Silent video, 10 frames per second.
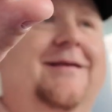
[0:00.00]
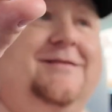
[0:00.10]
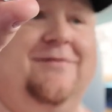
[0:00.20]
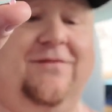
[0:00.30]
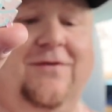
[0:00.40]

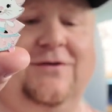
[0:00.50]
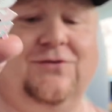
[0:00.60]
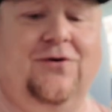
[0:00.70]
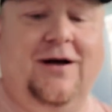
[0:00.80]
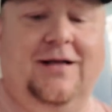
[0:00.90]
That's my first
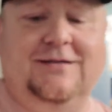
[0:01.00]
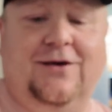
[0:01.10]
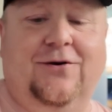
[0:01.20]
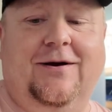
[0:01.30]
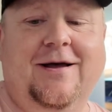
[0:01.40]
one.
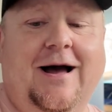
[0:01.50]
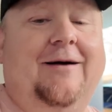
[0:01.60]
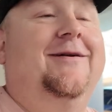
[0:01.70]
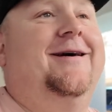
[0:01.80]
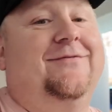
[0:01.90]
So
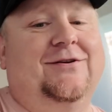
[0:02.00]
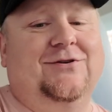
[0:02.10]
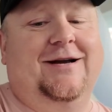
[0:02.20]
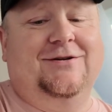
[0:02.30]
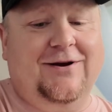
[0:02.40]
I'm gonna have to
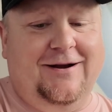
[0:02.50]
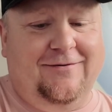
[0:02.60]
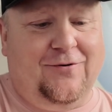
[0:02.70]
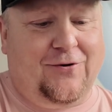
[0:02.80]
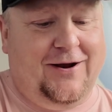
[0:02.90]
try to trade
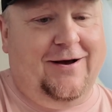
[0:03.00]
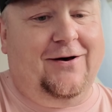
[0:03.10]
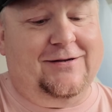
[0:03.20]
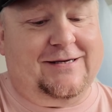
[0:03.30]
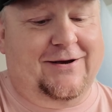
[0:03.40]
a Marie
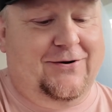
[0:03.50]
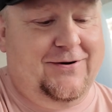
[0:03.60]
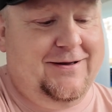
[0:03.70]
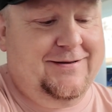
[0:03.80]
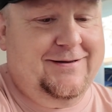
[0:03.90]
also.